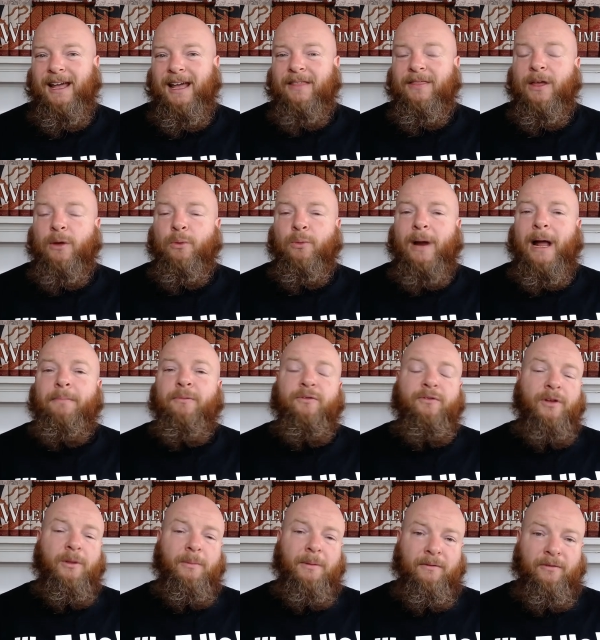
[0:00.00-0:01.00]
they wrapped
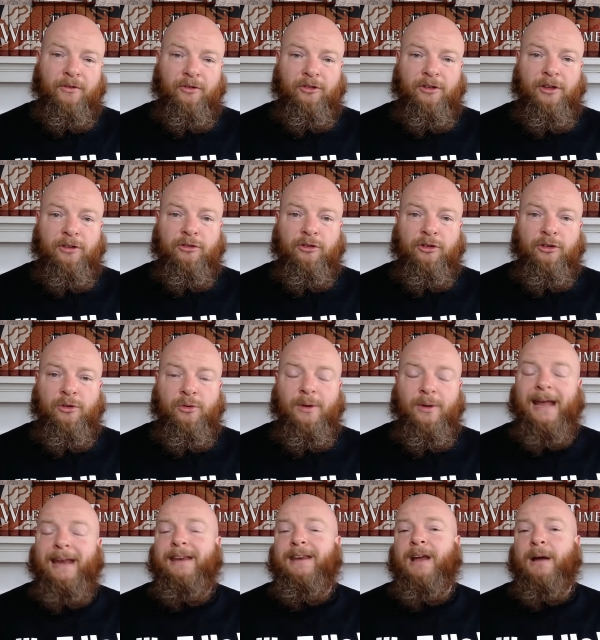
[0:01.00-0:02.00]
filming for Season 2
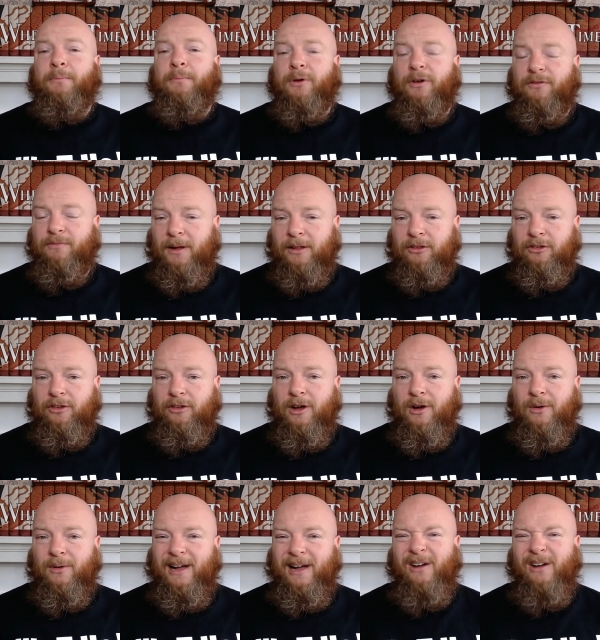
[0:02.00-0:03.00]
a number of months
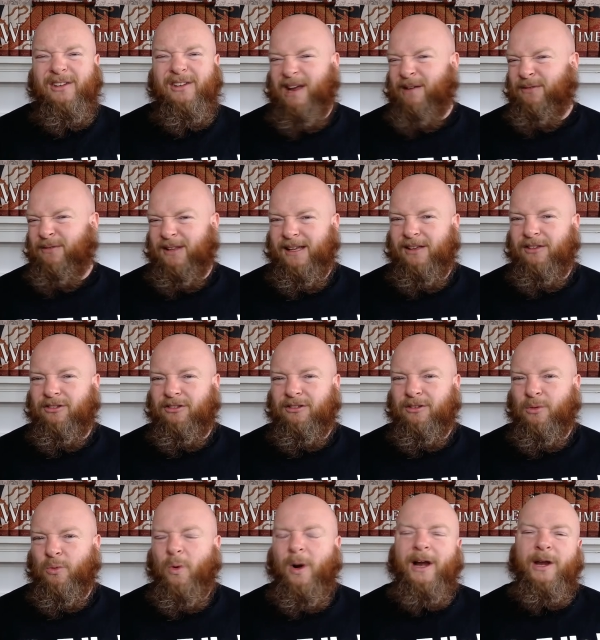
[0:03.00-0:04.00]
ago. How can you have
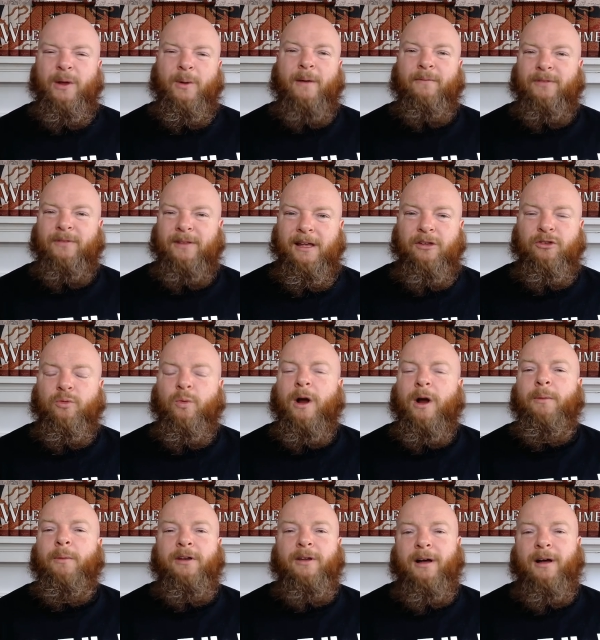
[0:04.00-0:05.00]
leaks? Why do you have leaks? Why are
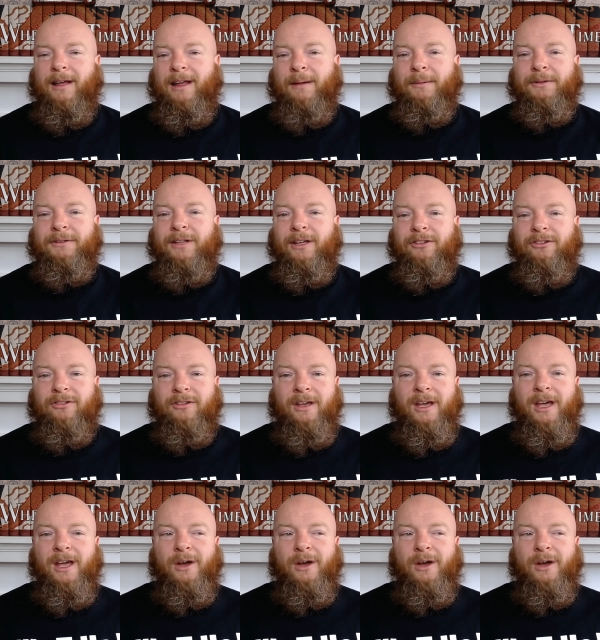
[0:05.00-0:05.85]
we talking about this?